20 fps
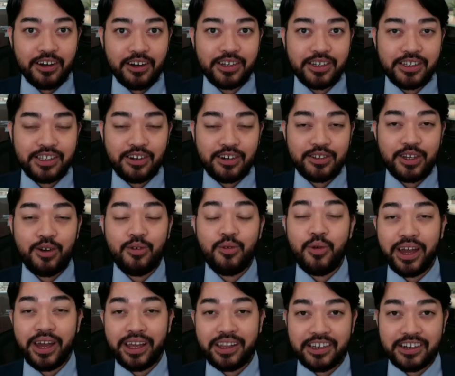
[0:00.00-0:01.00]
You don't know
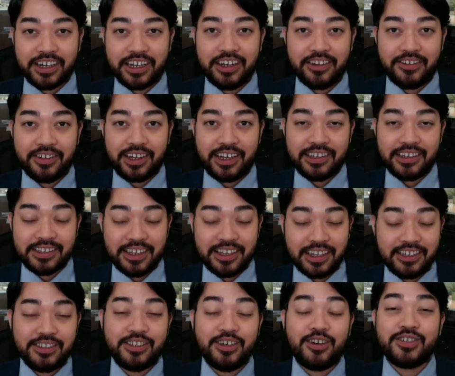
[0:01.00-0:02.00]
when your hearing is, and
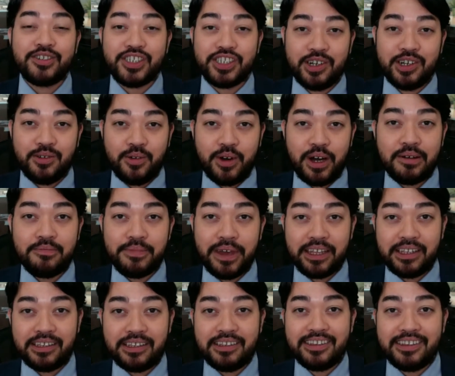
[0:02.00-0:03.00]
you don't show up.
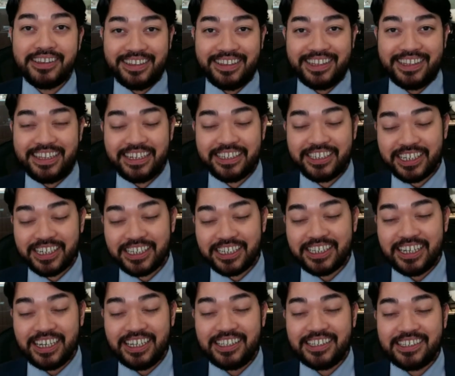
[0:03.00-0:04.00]
And the judge
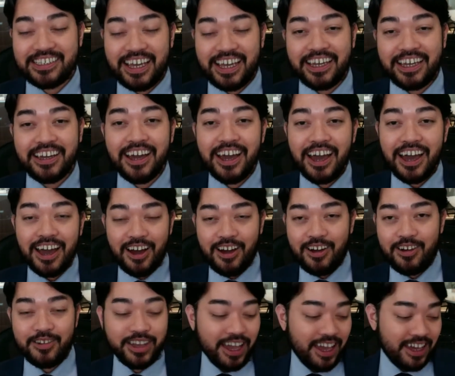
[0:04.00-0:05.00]
can say,
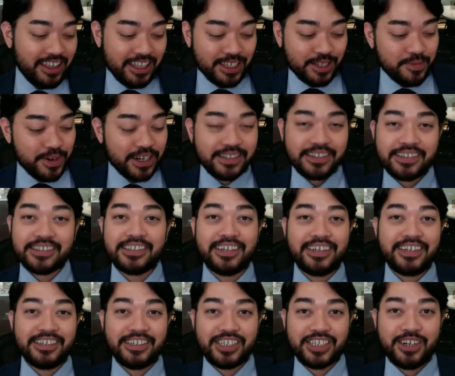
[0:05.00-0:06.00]
okay, this person
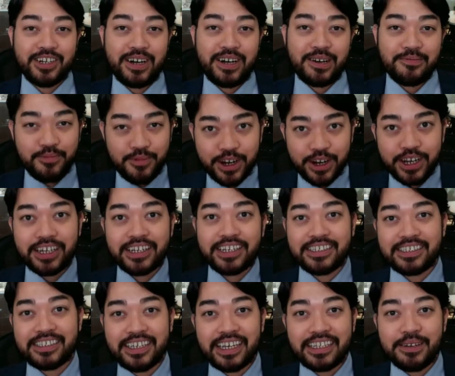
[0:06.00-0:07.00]
didn't show up, we're going
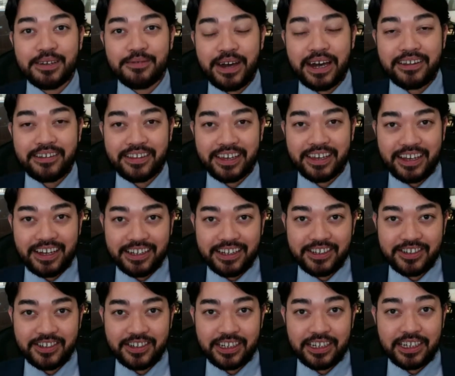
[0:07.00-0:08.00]
to send him out of the
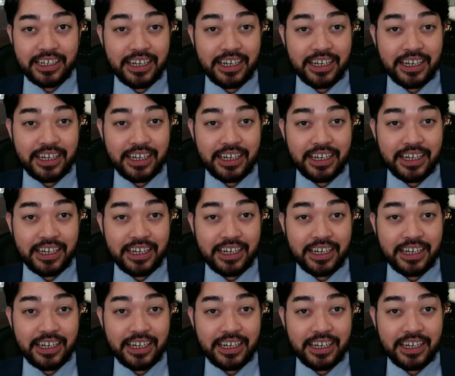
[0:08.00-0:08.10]
country.